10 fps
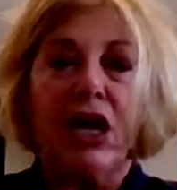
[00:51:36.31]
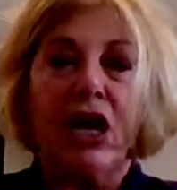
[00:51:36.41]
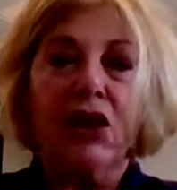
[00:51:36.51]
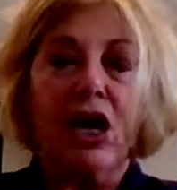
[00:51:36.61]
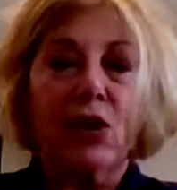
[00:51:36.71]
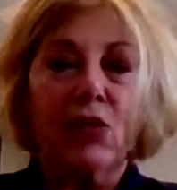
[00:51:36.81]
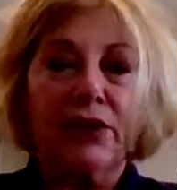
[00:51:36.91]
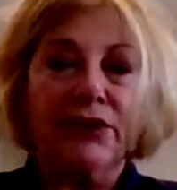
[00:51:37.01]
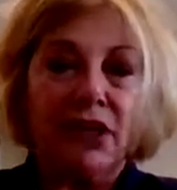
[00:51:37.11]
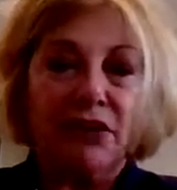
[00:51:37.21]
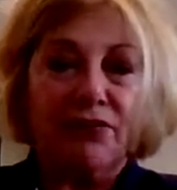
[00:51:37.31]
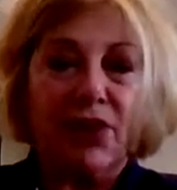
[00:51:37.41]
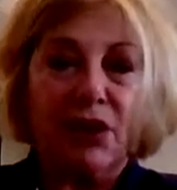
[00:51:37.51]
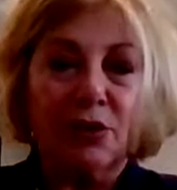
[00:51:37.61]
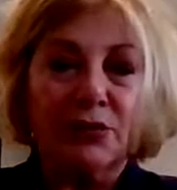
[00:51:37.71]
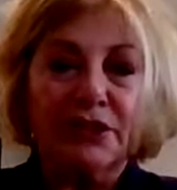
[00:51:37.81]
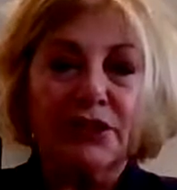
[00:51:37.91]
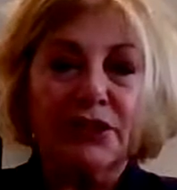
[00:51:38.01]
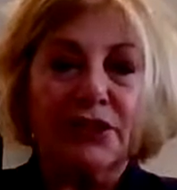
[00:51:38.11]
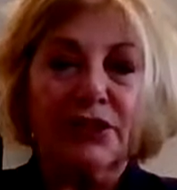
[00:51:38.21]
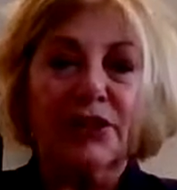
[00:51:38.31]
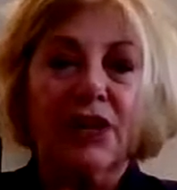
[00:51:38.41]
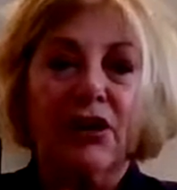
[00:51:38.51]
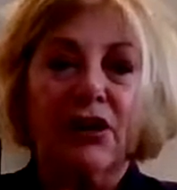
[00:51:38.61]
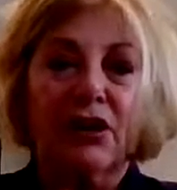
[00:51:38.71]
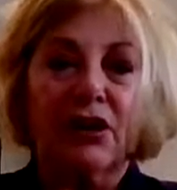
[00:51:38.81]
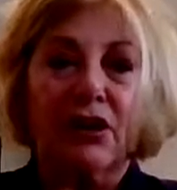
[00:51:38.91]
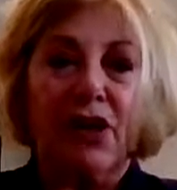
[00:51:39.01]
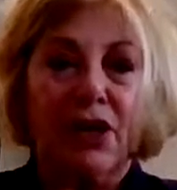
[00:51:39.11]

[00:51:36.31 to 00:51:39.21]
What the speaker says: along with Dutton Farms is another